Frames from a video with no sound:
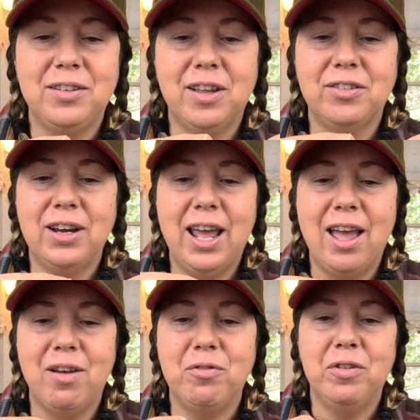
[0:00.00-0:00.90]
that doesn't
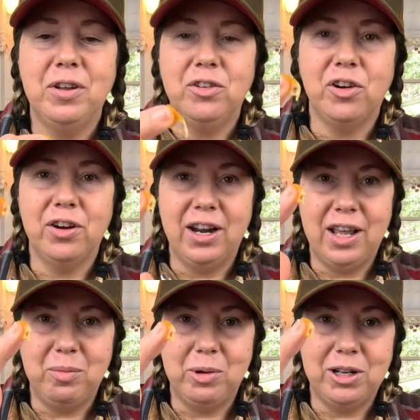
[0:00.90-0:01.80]
have dirt in
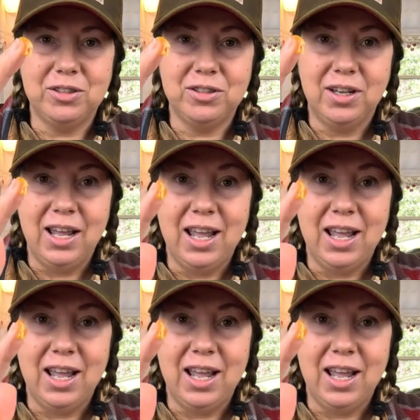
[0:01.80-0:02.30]
it, but it's,